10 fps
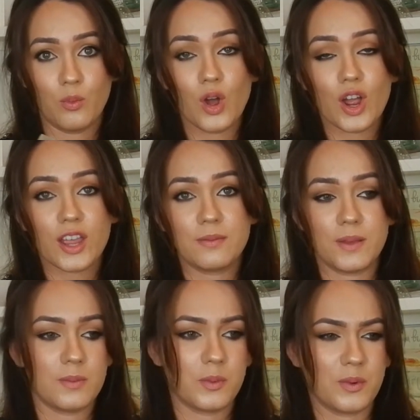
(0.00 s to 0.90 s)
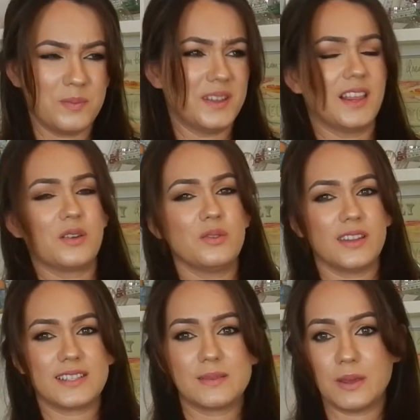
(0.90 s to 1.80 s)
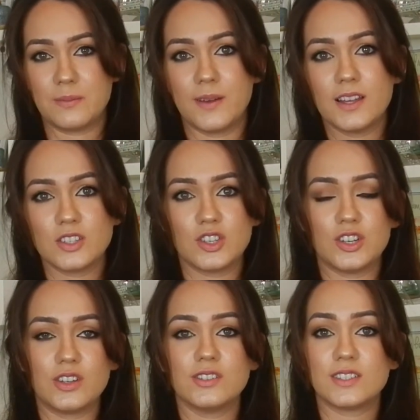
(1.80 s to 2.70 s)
work and people wouldn't be like, oh, that's a bit much, you know?